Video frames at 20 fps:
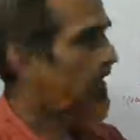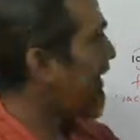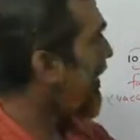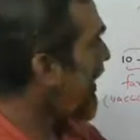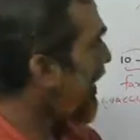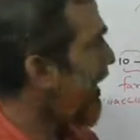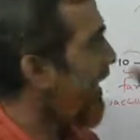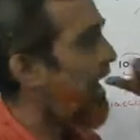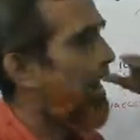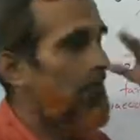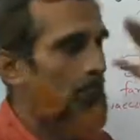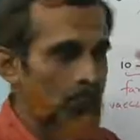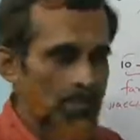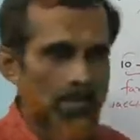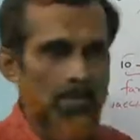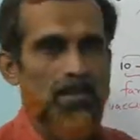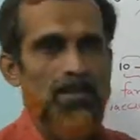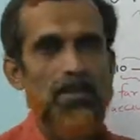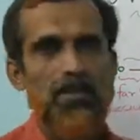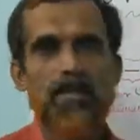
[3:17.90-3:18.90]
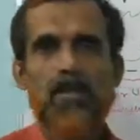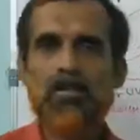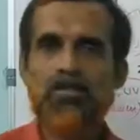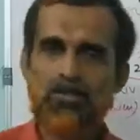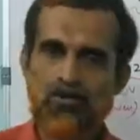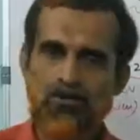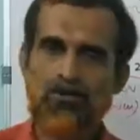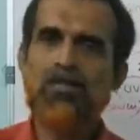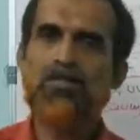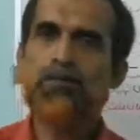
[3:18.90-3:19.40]
having
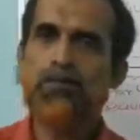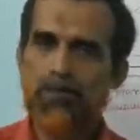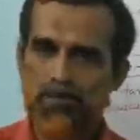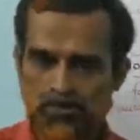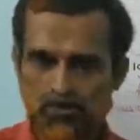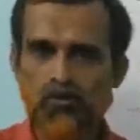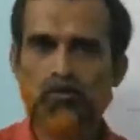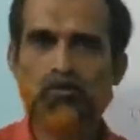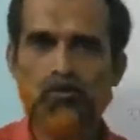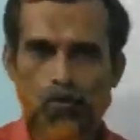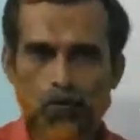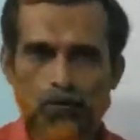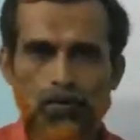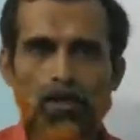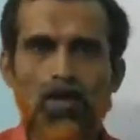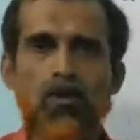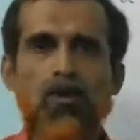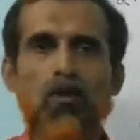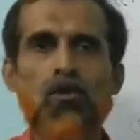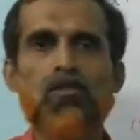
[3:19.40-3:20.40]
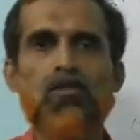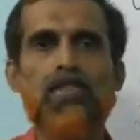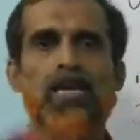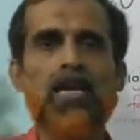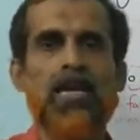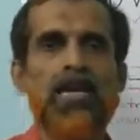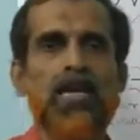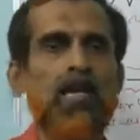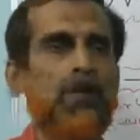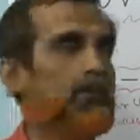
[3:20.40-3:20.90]
electronic spectroscopy or they
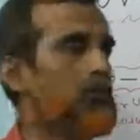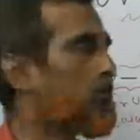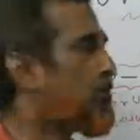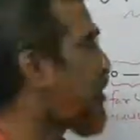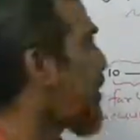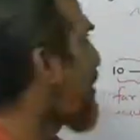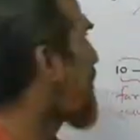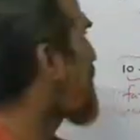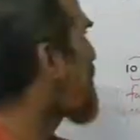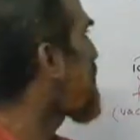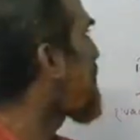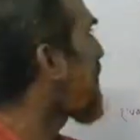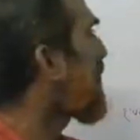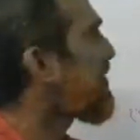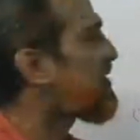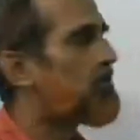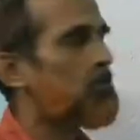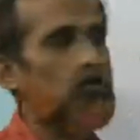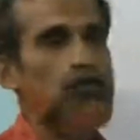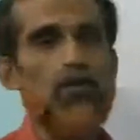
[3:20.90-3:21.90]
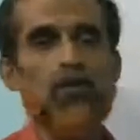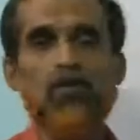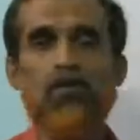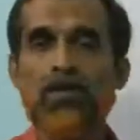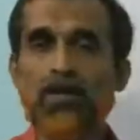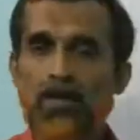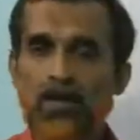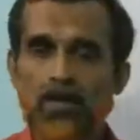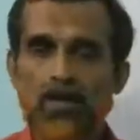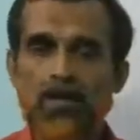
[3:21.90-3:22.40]
can absorb UV visible
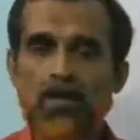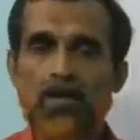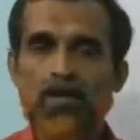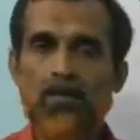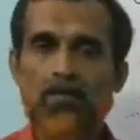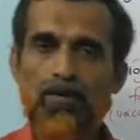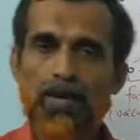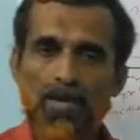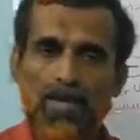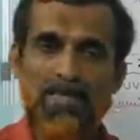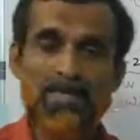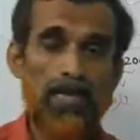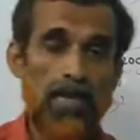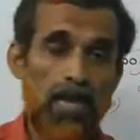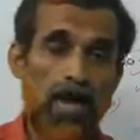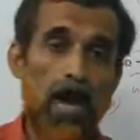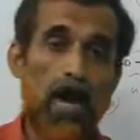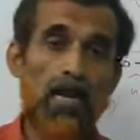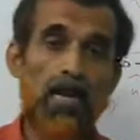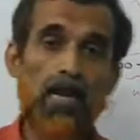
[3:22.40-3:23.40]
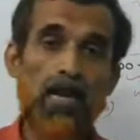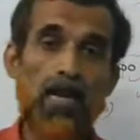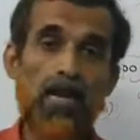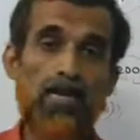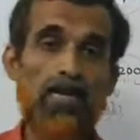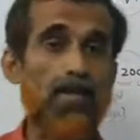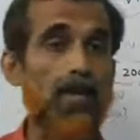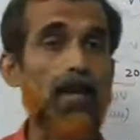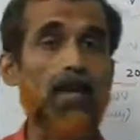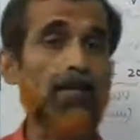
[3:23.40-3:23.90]
radiation, unlike
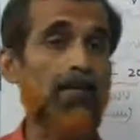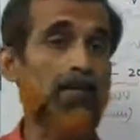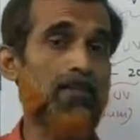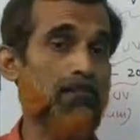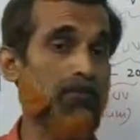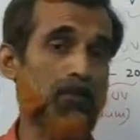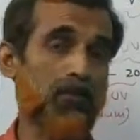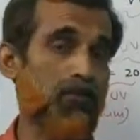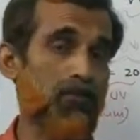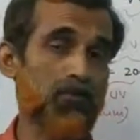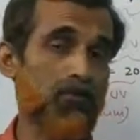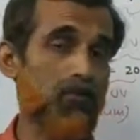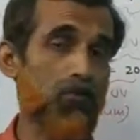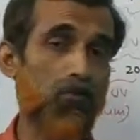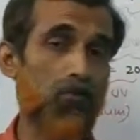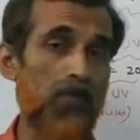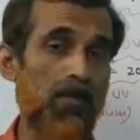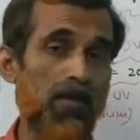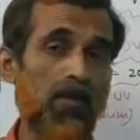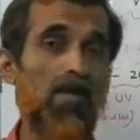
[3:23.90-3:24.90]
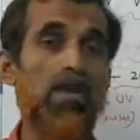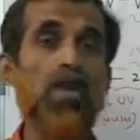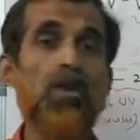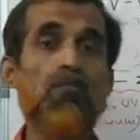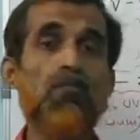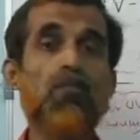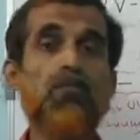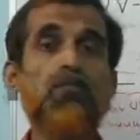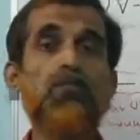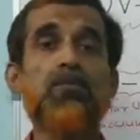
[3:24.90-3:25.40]
IR spectroscopy,
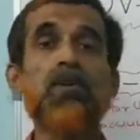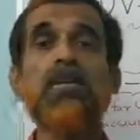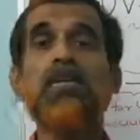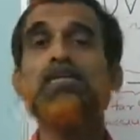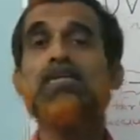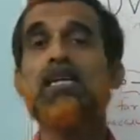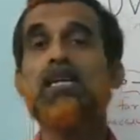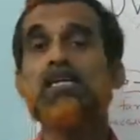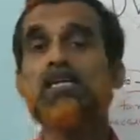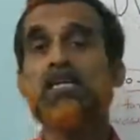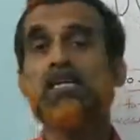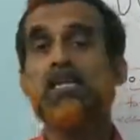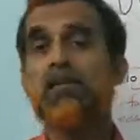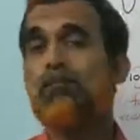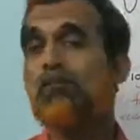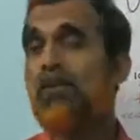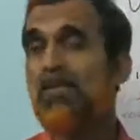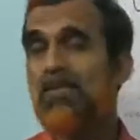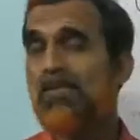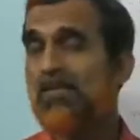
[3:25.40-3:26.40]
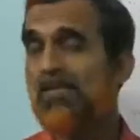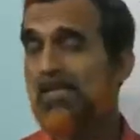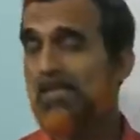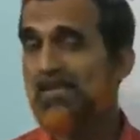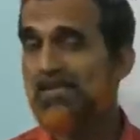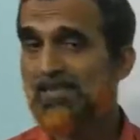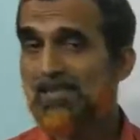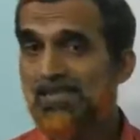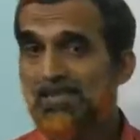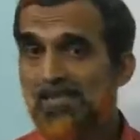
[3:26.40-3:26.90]
which we discussed in the previous
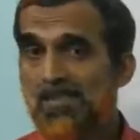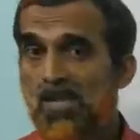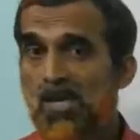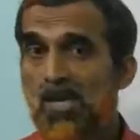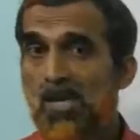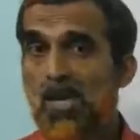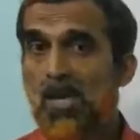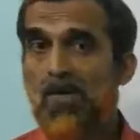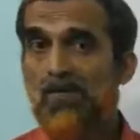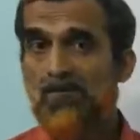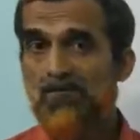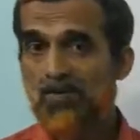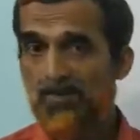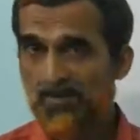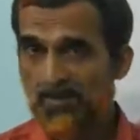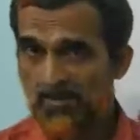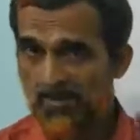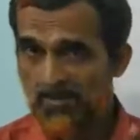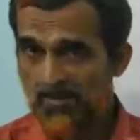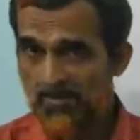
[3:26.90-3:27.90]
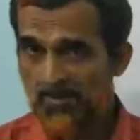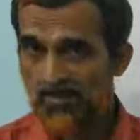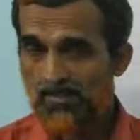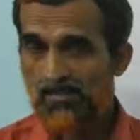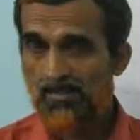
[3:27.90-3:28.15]
classes, where